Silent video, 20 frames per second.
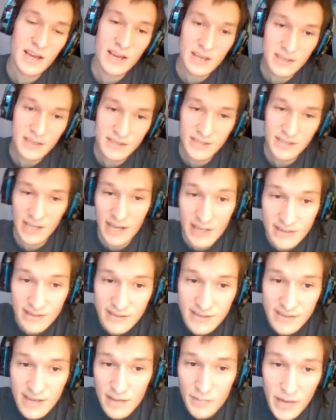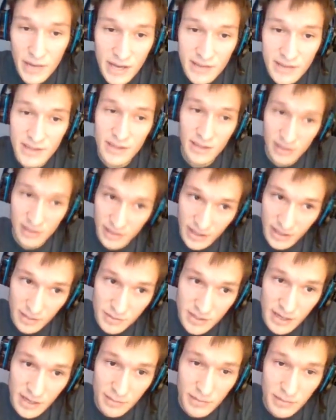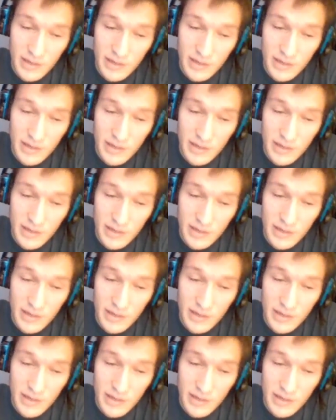It's the end step and then the cleanup step.